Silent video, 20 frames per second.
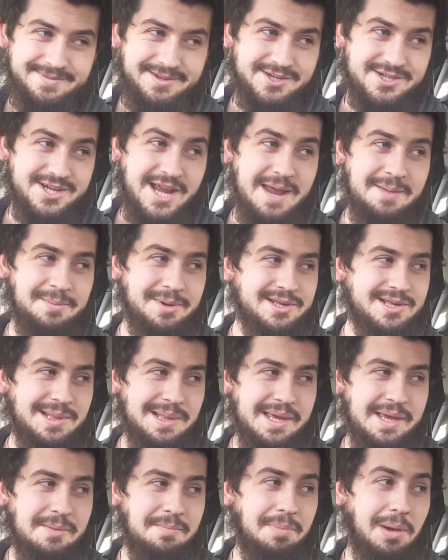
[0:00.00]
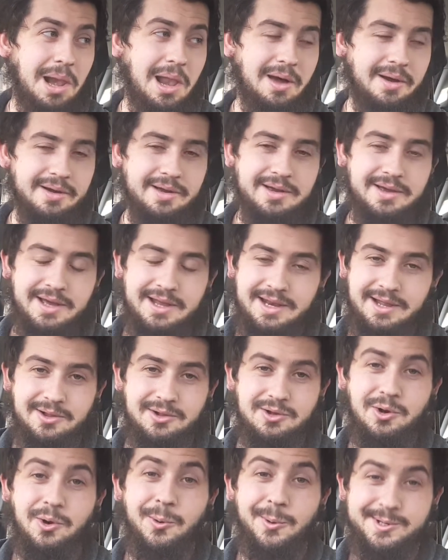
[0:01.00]
shamelessly plug a
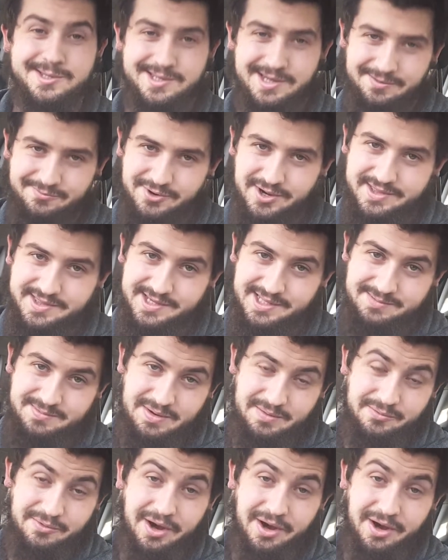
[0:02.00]
little course that I'm writing at the moment.